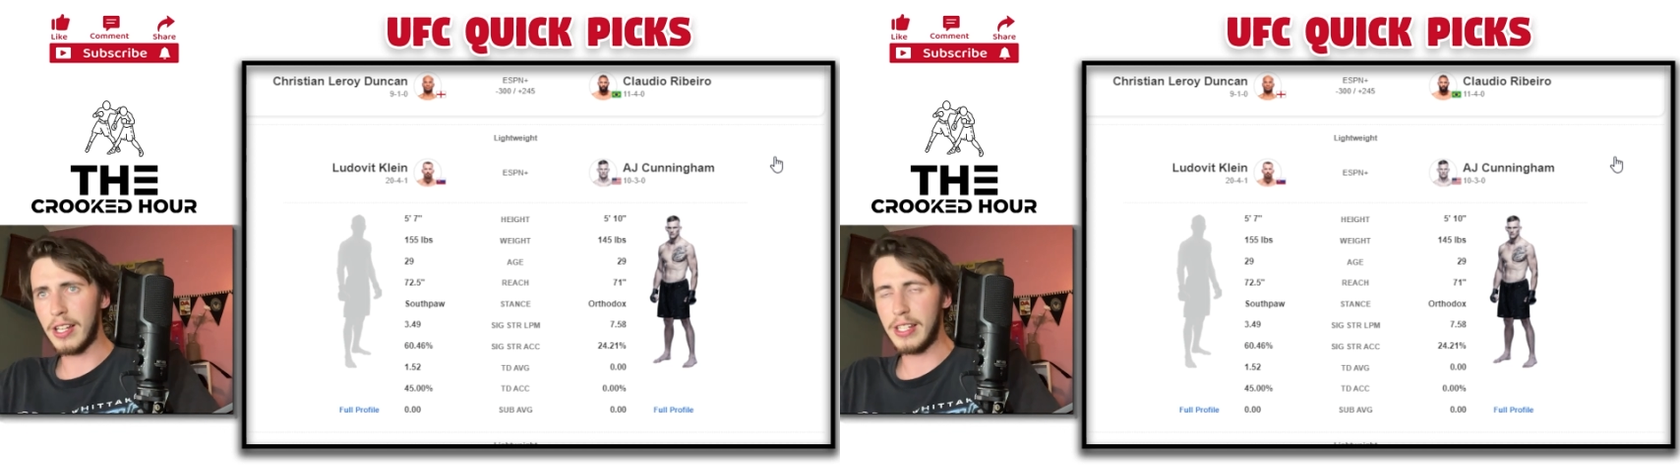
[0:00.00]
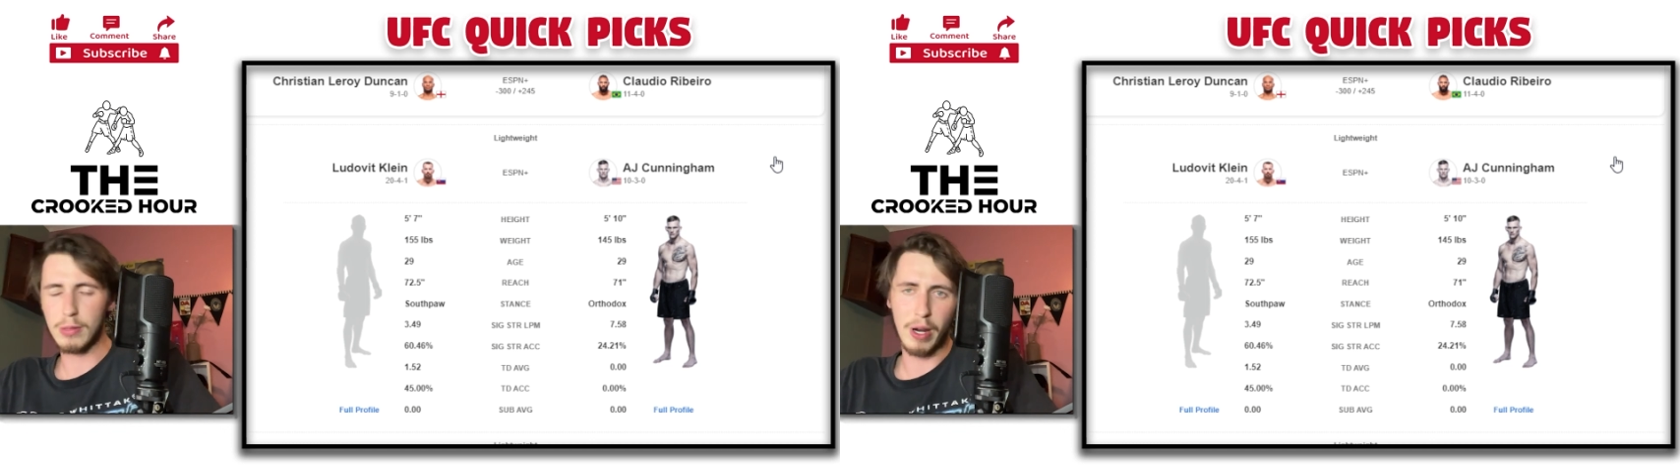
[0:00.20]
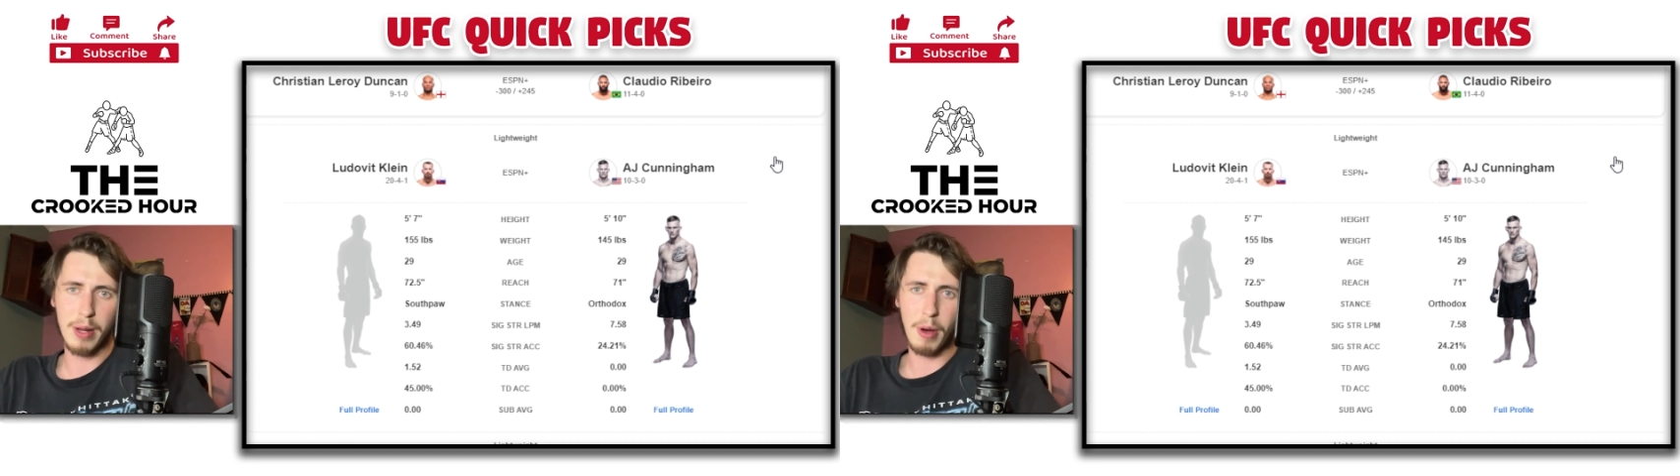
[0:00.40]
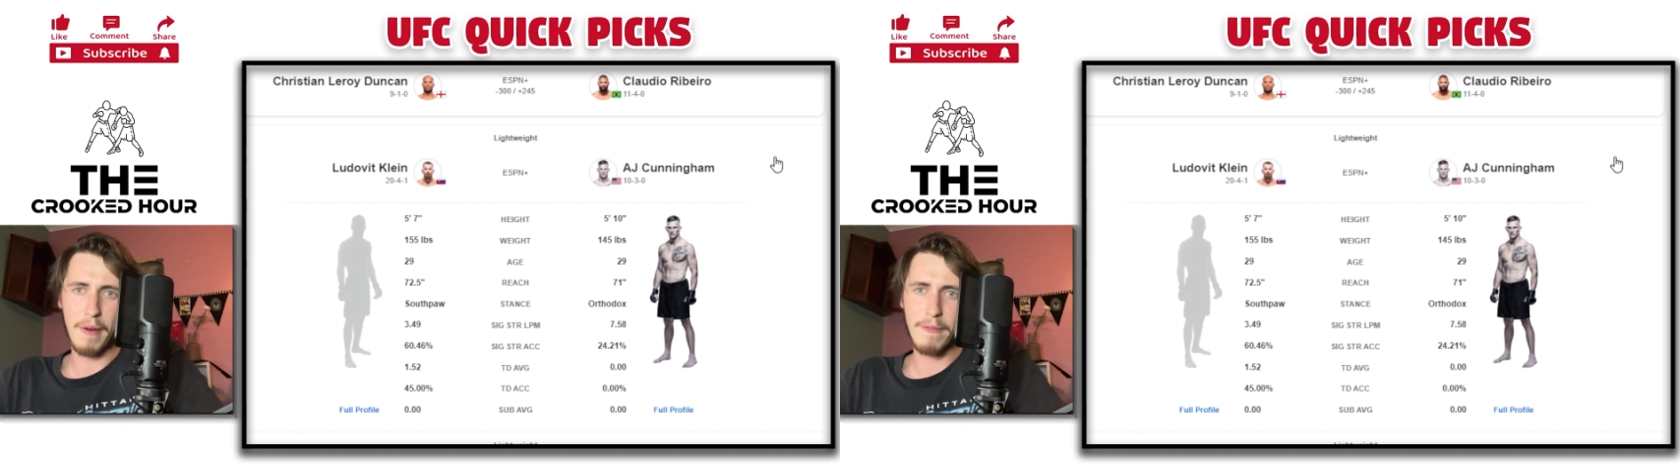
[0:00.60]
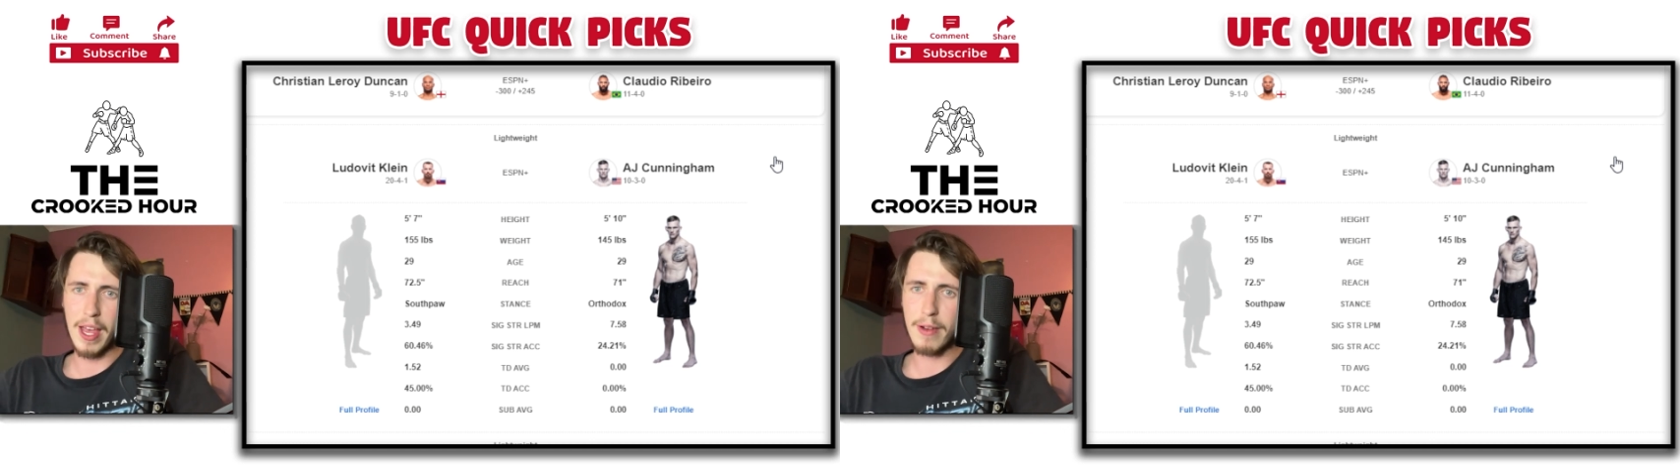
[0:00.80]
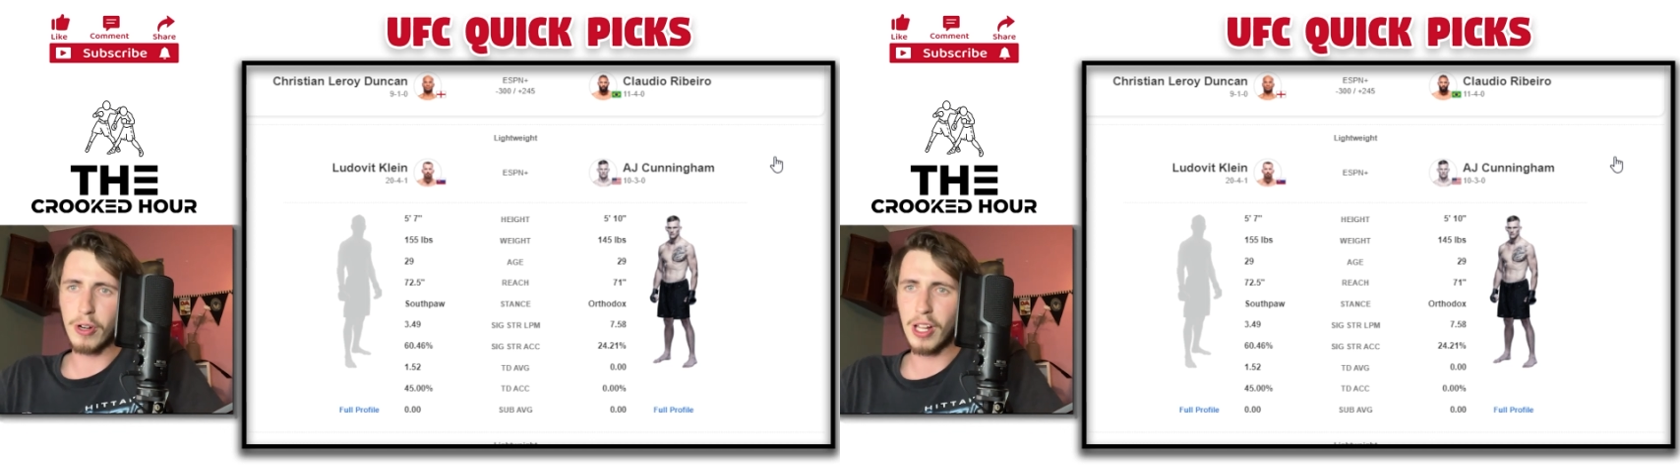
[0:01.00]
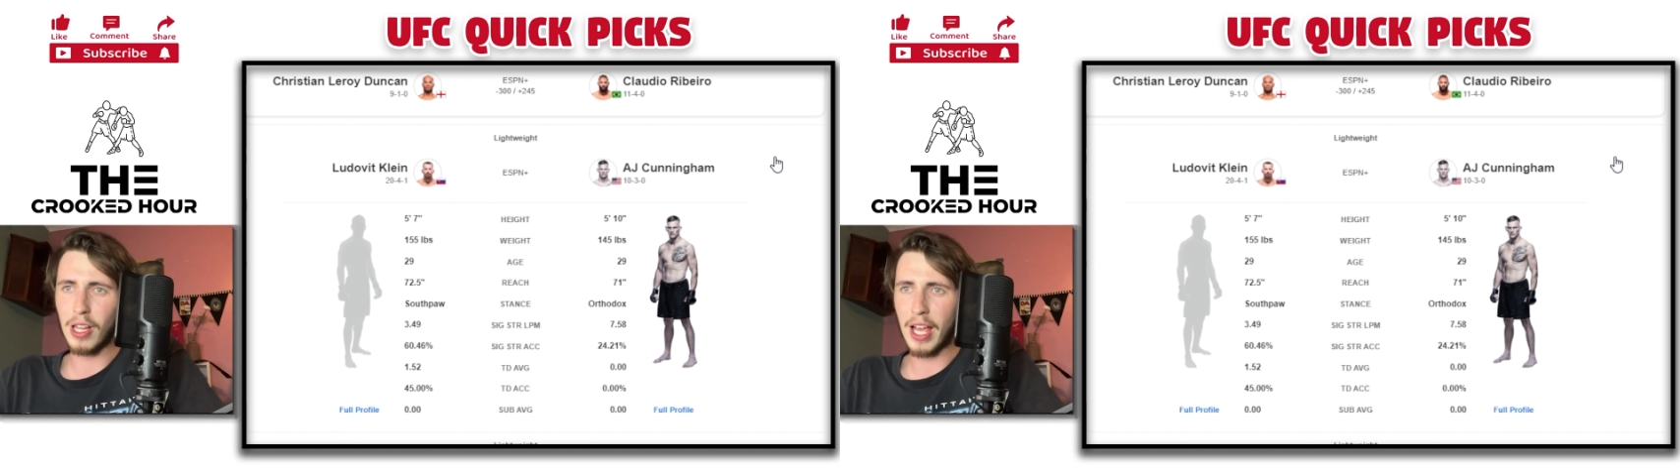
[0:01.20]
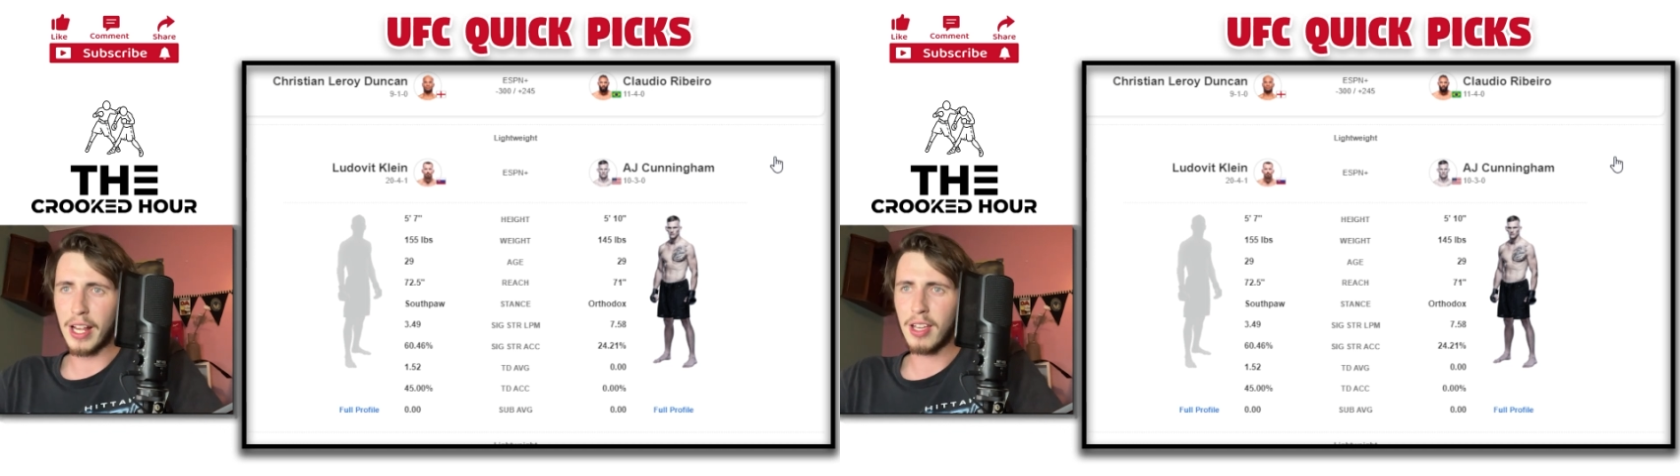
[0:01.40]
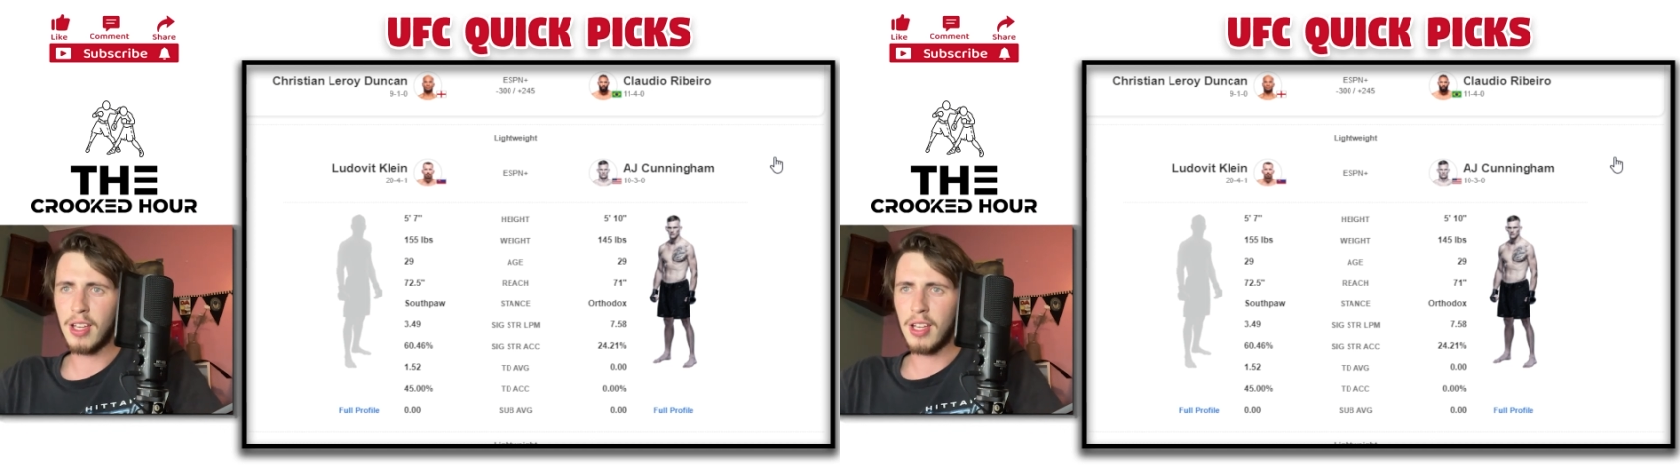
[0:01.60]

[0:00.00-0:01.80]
He's one of my favourite, like,